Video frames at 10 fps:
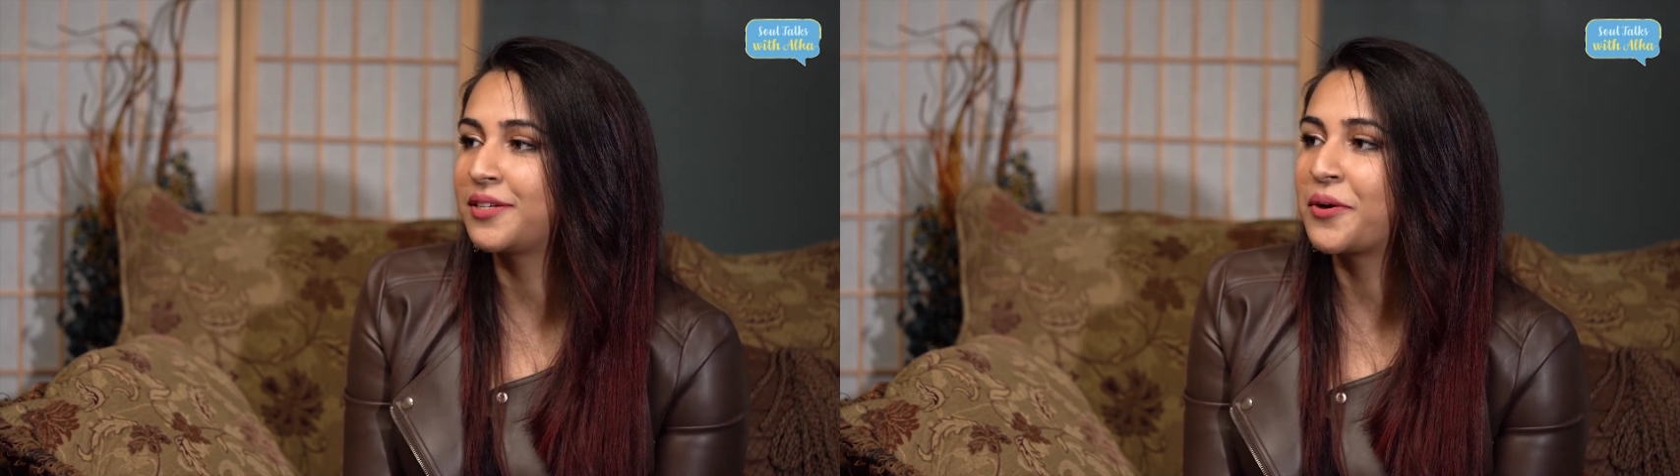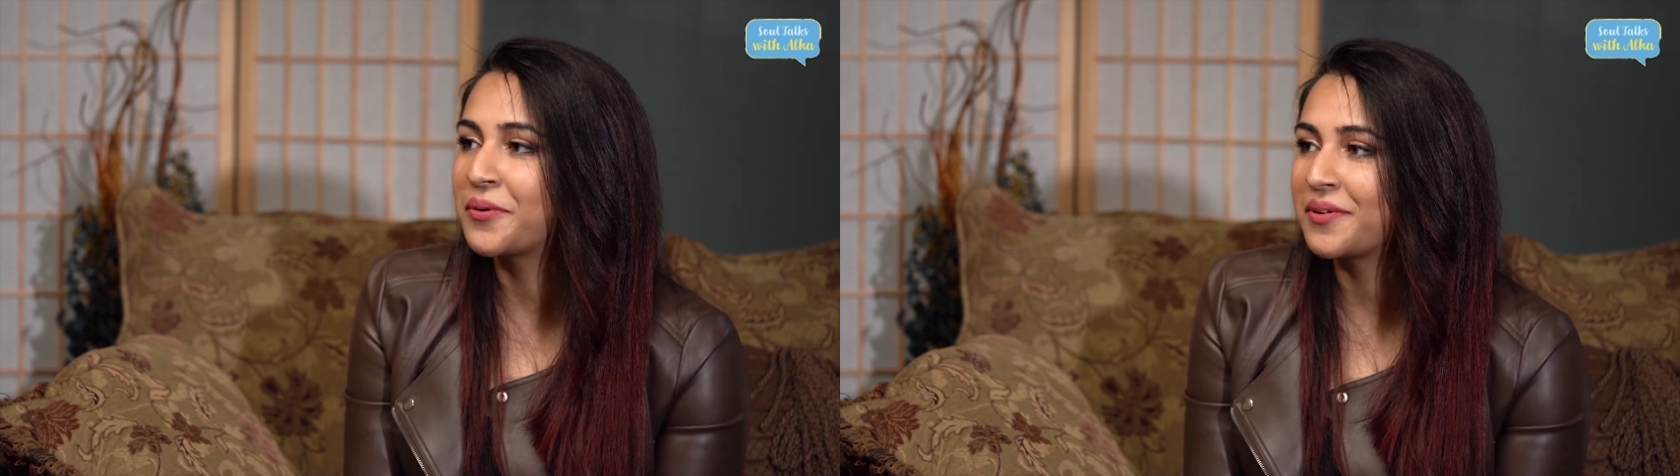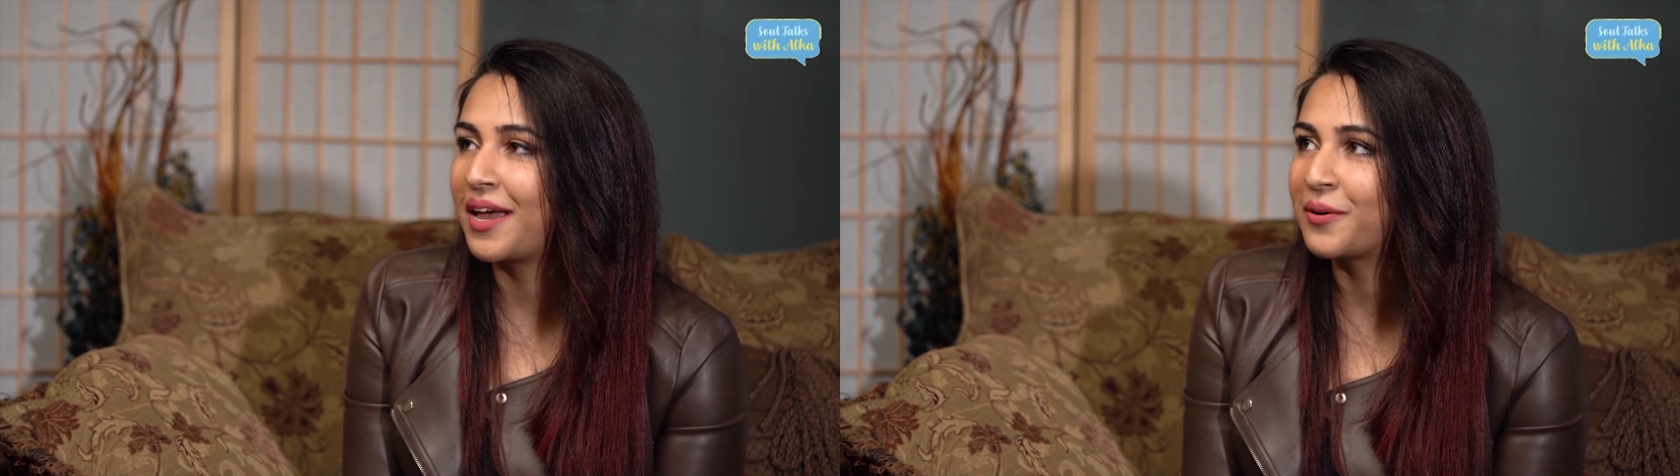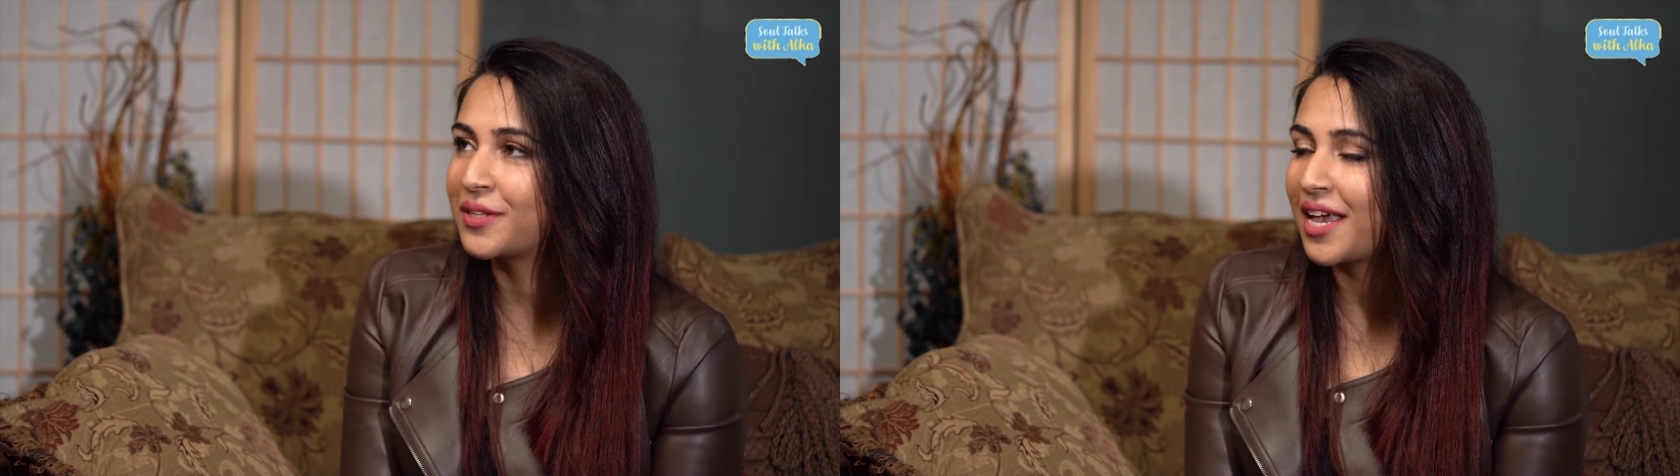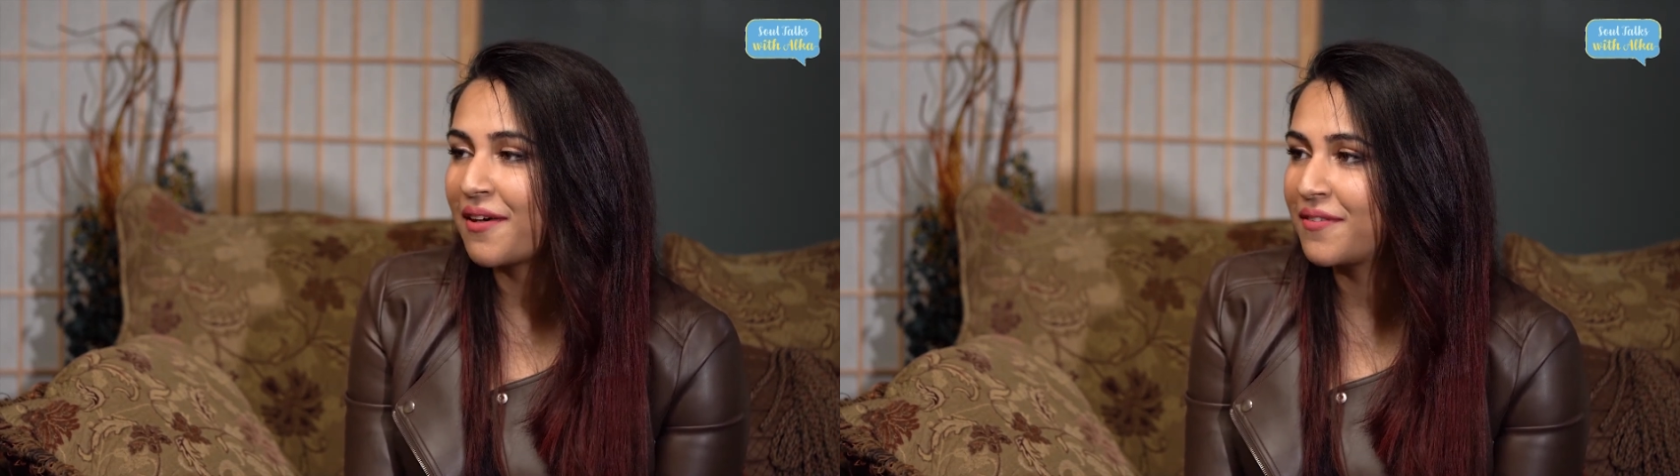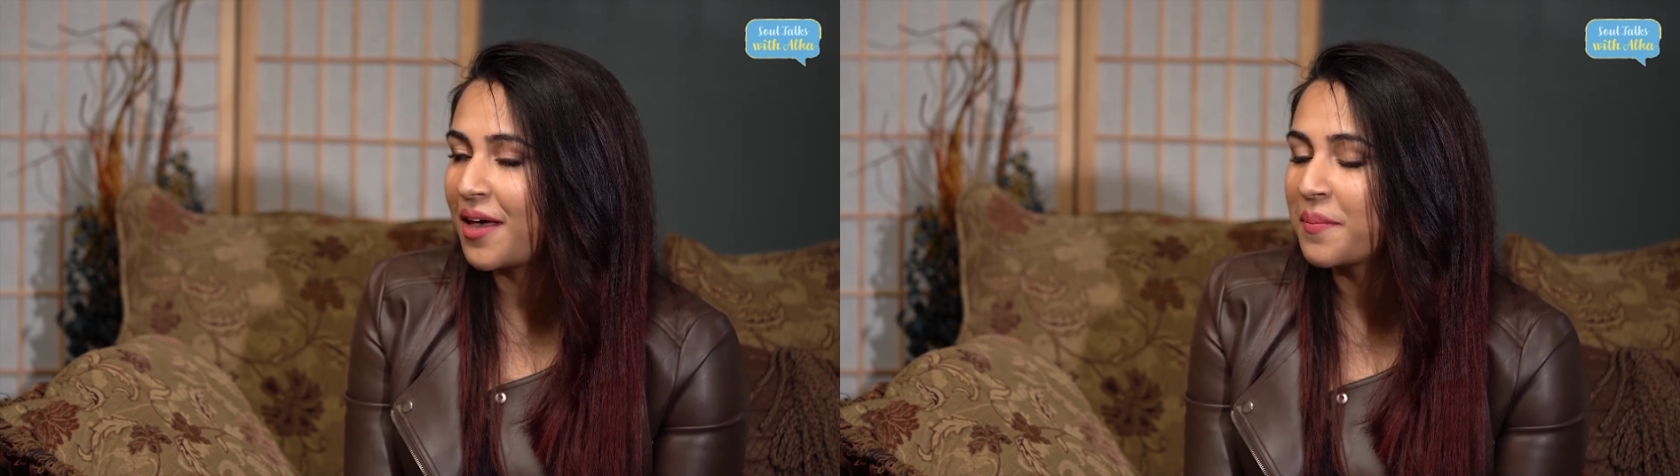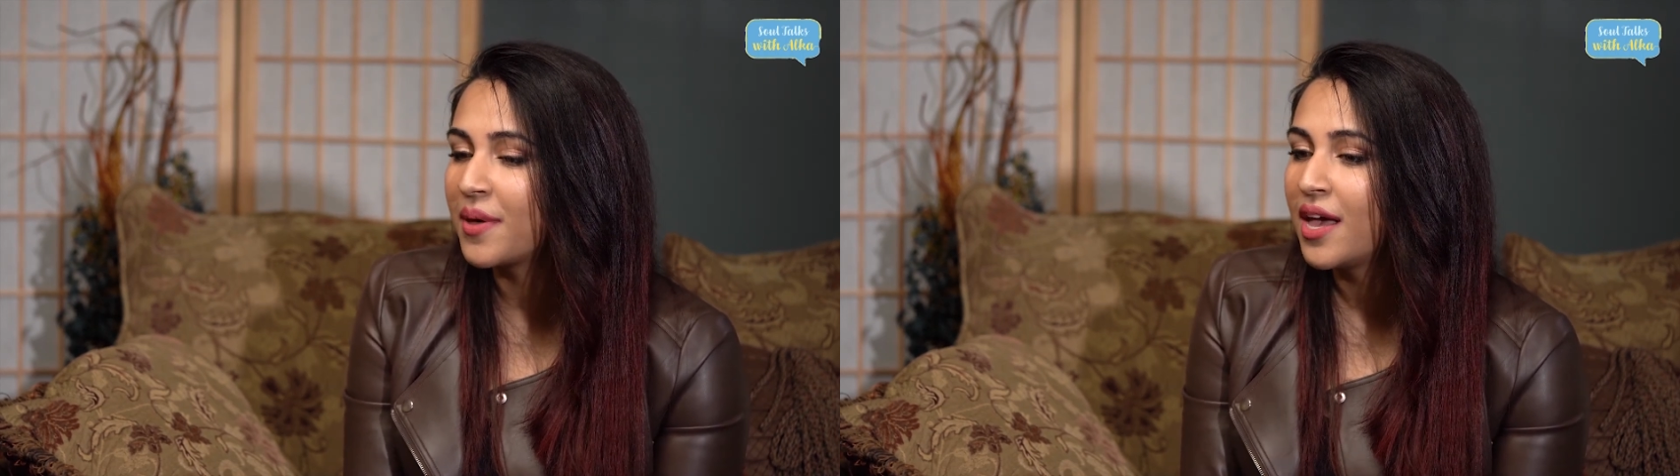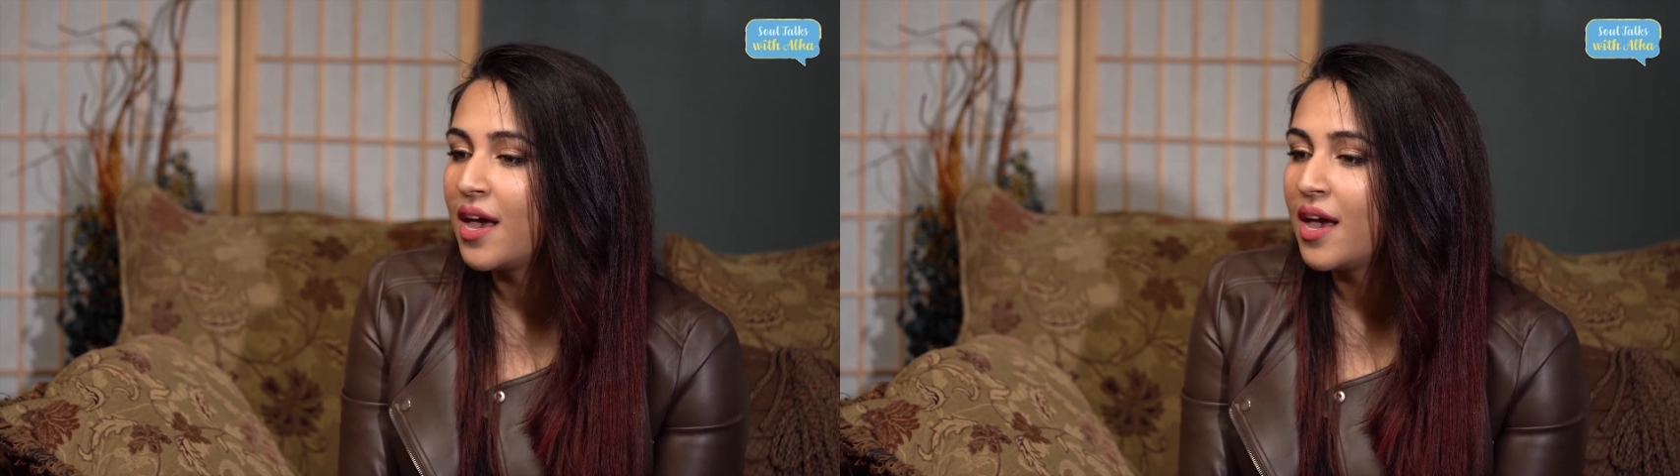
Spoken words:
I only have them.